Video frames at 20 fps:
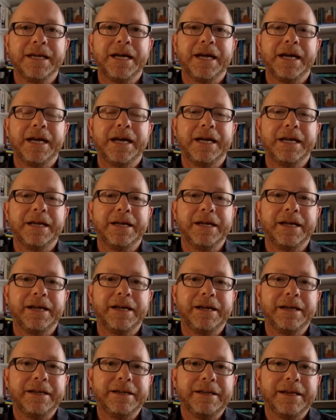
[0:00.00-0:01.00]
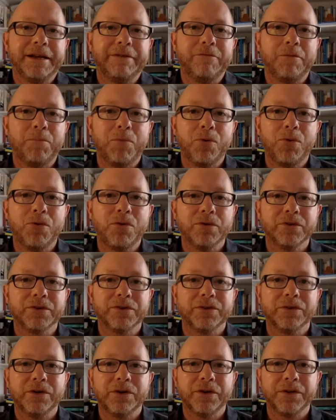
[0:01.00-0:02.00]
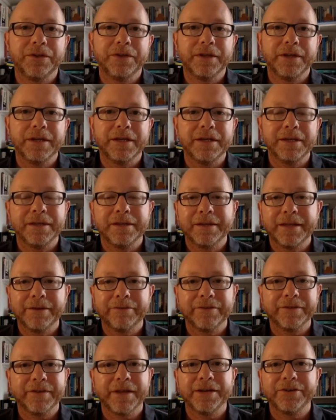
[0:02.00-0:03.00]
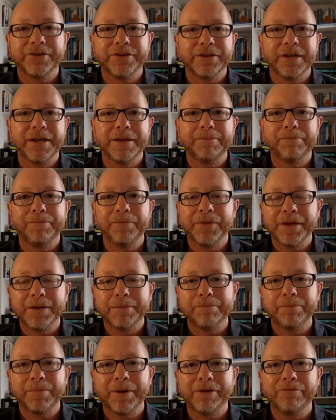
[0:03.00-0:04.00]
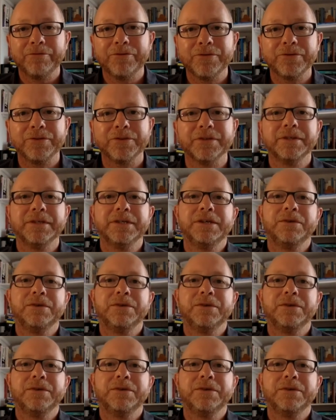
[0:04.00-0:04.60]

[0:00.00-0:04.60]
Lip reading: a report on the devastation in Beirut